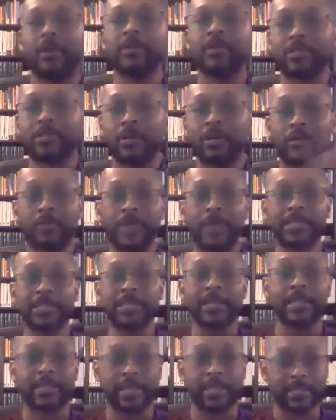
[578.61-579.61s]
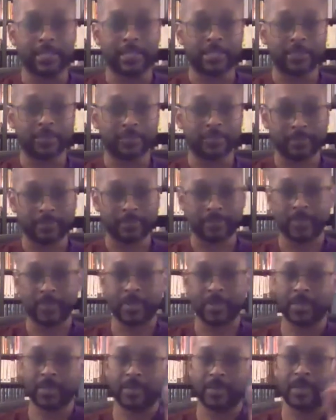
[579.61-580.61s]
So that's not the case.
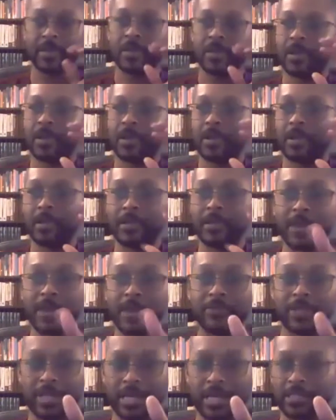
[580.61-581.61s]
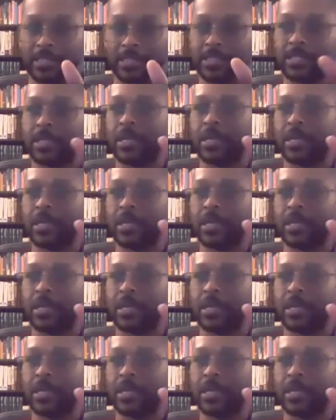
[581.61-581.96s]
Nevertheless,